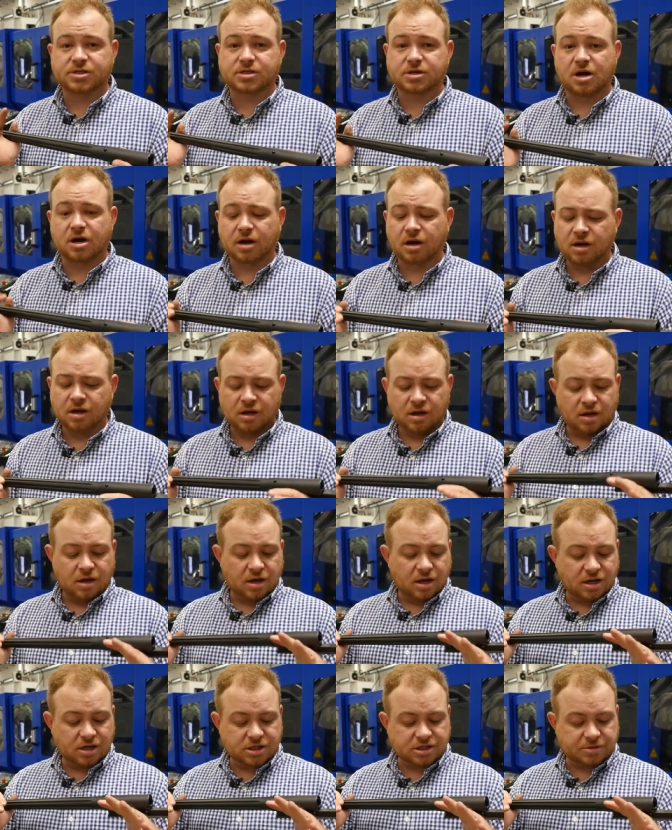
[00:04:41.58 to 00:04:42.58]
& Stark
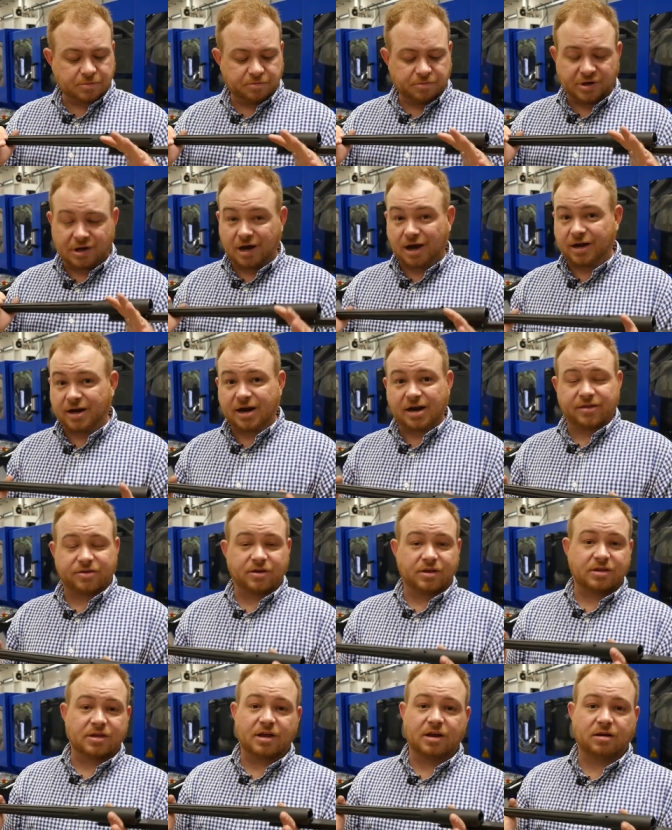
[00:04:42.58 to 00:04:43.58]
is beyond
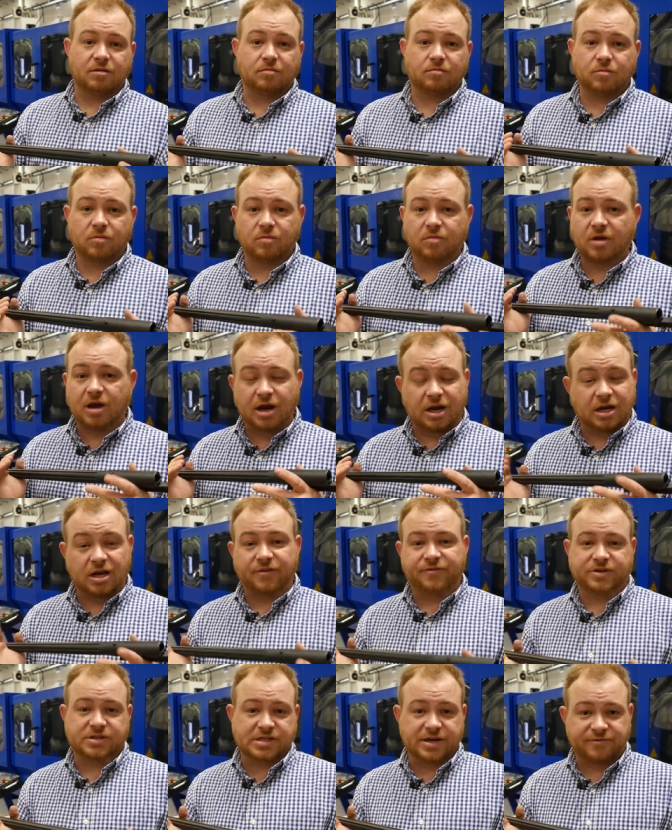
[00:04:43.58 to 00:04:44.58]
anything that any
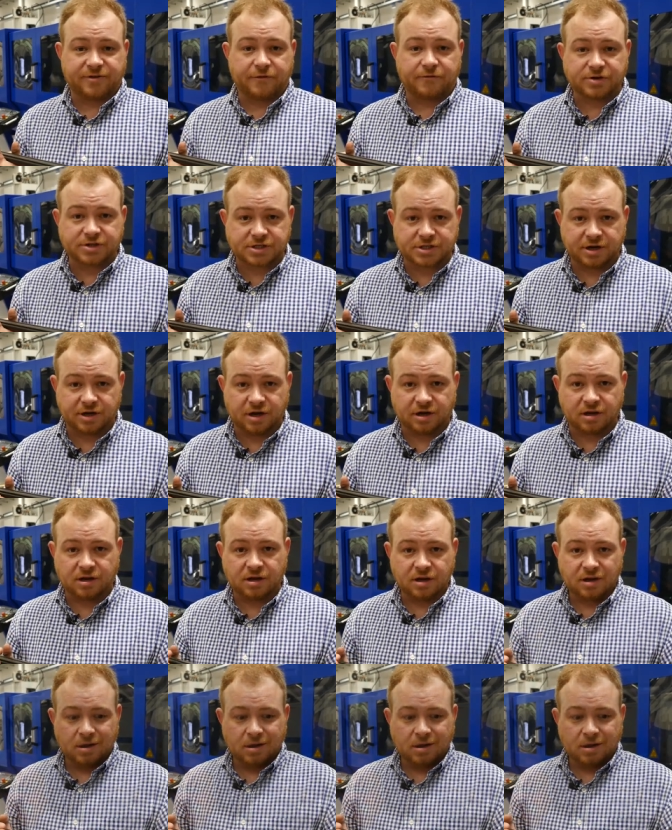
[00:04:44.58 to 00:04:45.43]
of us have ever seen.